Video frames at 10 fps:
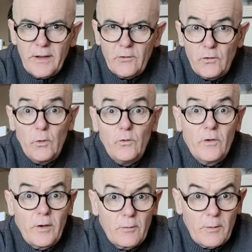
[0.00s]
is
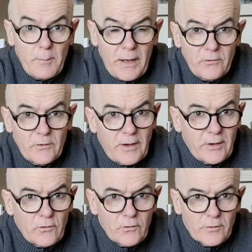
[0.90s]
using your
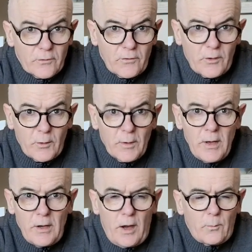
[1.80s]
imagination. So
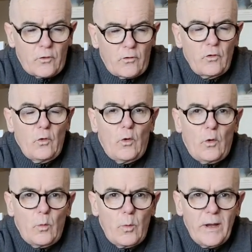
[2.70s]
I'm
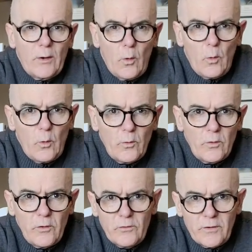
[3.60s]
sure we all
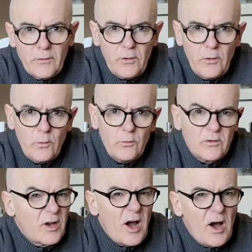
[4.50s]
used to
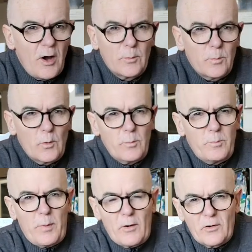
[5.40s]
use
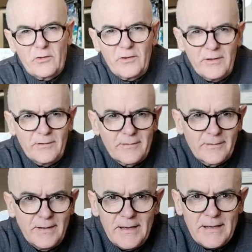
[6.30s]
cardboard boxes
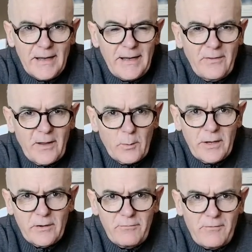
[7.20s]
and anything
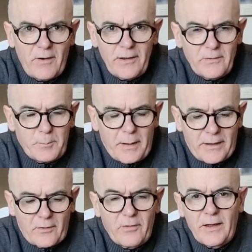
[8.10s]
we could find to
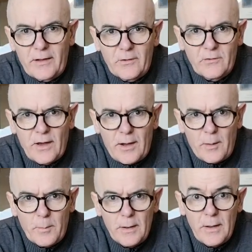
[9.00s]
make things
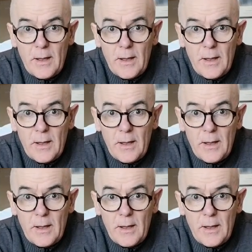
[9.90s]
up.